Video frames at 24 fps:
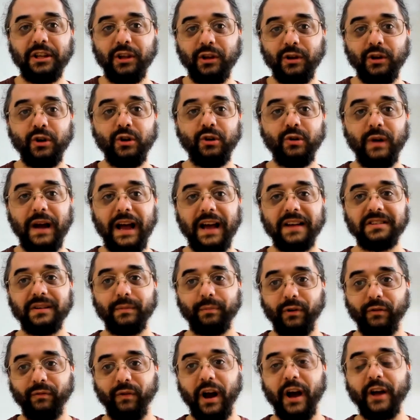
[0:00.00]
you as a
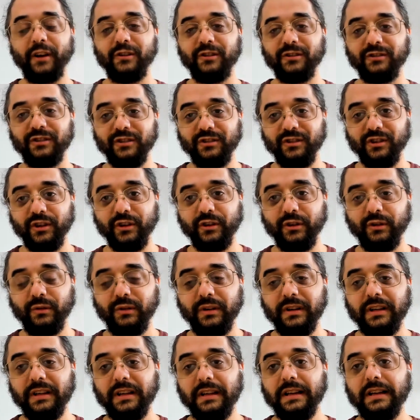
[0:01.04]
provider to
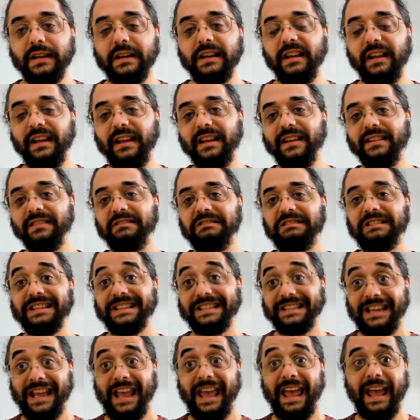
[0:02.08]
do is
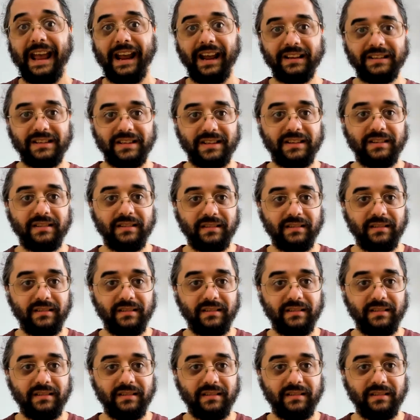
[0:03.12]
detect